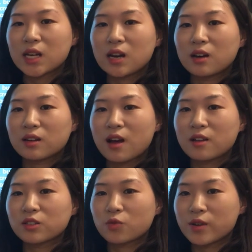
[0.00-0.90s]
the
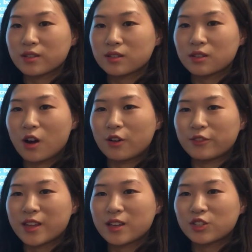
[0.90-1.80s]
consequences
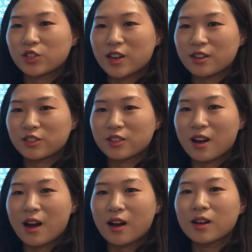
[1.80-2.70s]
of these changes
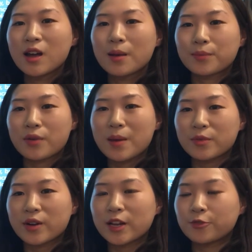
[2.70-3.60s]
are
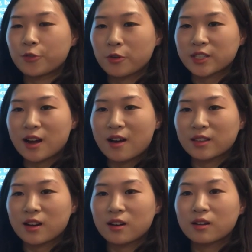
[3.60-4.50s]
primarily focused on
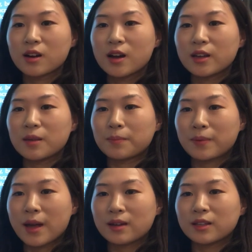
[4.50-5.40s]
their
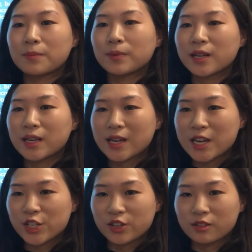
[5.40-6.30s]

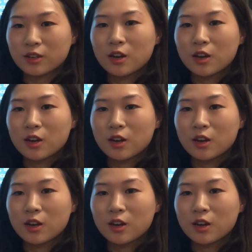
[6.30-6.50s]
implication